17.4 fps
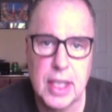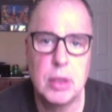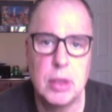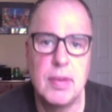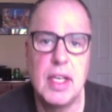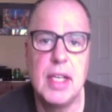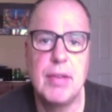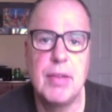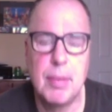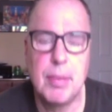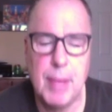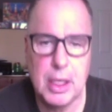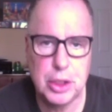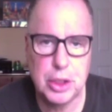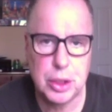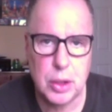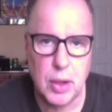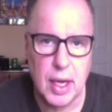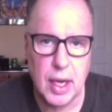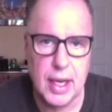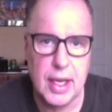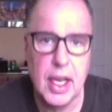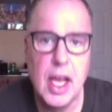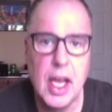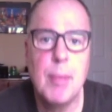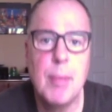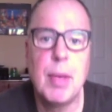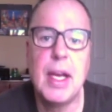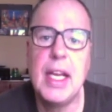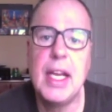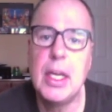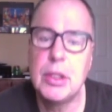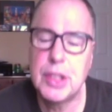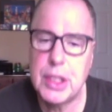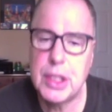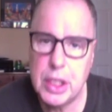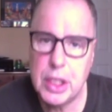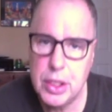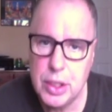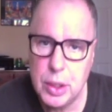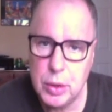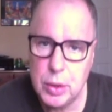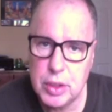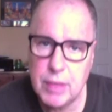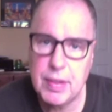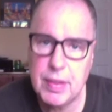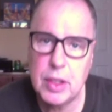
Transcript: I don't have any information on it, but here's the good news: